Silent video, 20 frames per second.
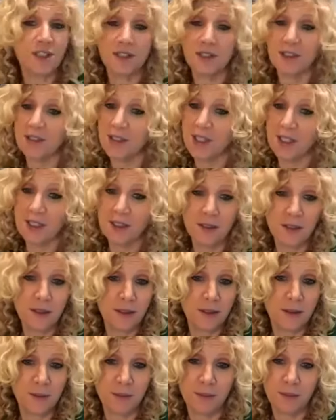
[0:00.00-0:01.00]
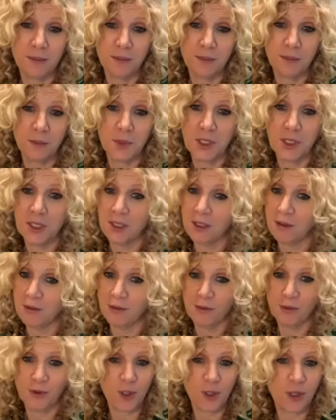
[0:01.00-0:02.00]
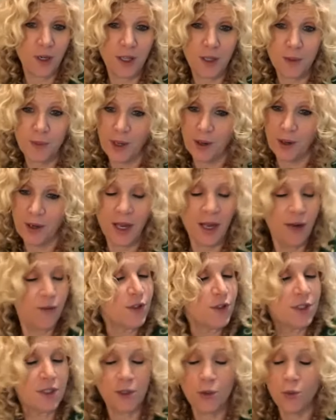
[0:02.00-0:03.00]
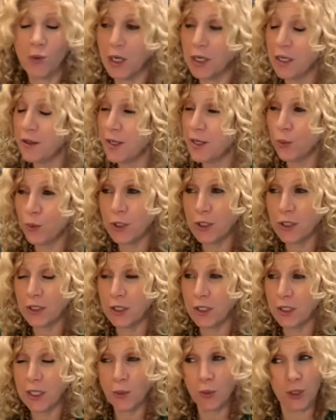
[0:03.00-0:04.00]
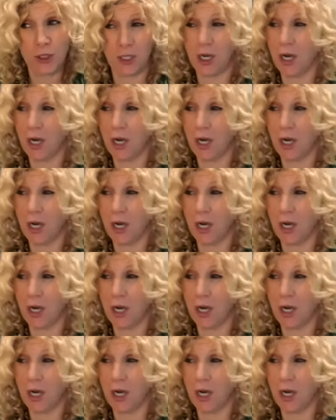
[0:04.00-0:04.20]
single sales meeting for CAULIPOWER, every single one. There were there were